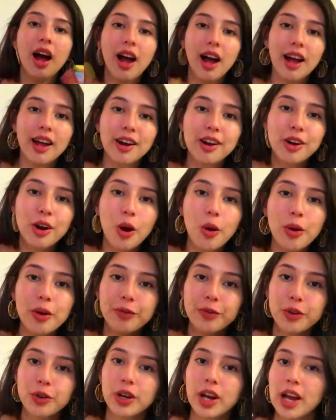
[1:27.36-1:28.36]
I don't know
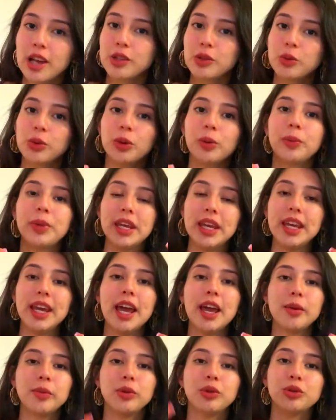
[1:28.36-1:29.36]
if you guys will
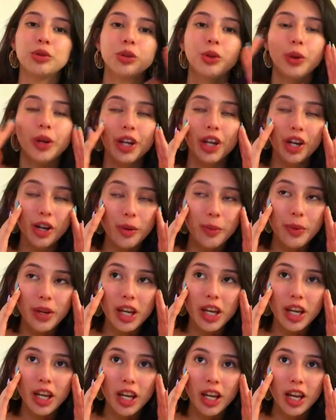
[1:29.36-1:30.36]
be able to hear
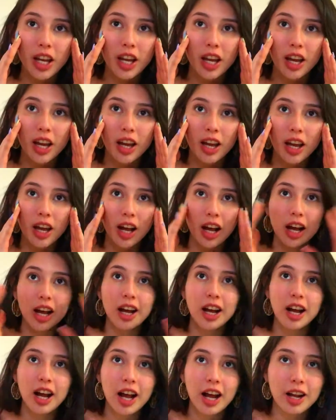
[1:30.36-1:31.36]
me.
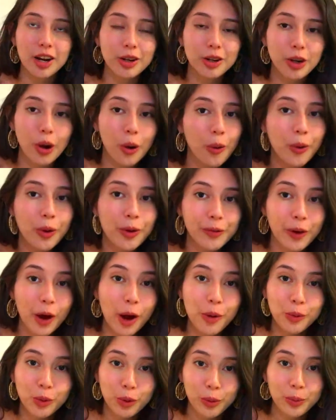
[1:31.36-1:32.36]
I don't know if
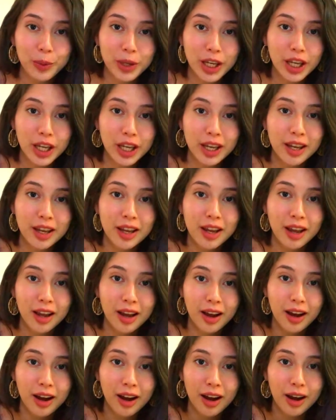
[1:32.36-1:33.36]
I will be
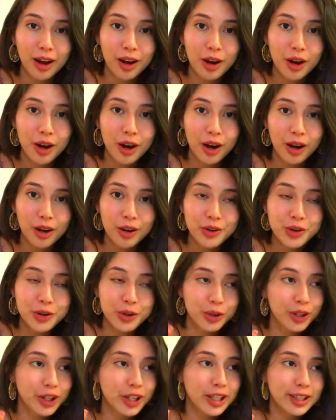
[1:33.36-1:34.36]

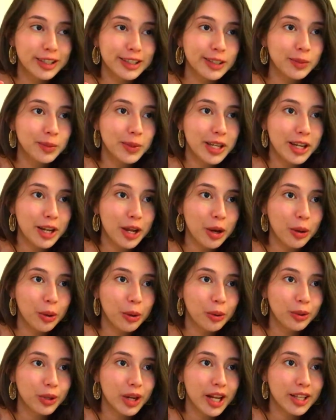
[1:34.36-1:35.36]
shooting this
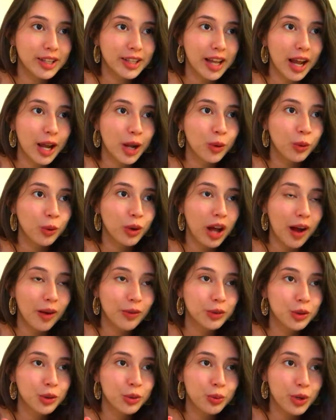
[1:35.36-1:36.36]
video and then we'll
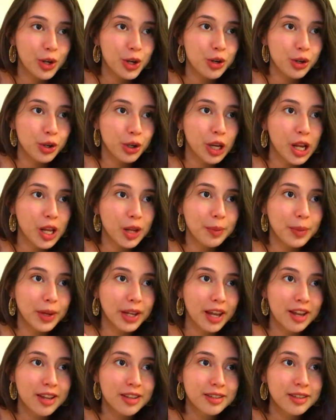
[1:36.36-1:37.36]
have to reshoot it
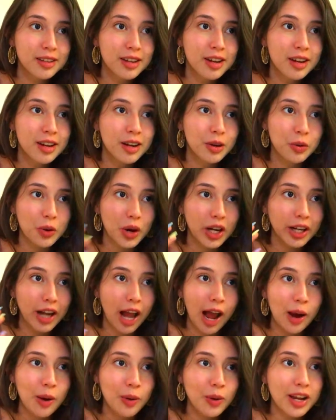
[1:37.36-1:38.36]
because right
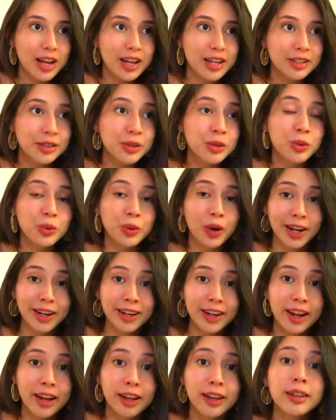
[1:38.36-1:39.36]
now it's
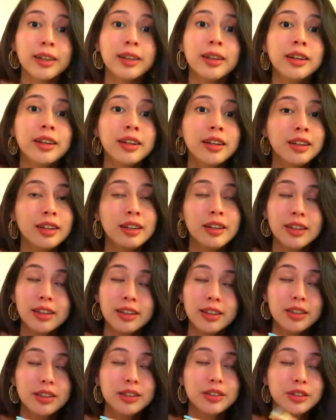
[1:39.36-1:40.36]
raining
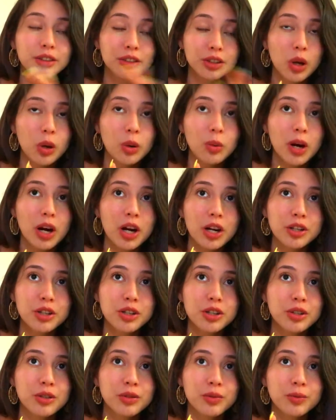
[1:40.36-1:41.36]
so much.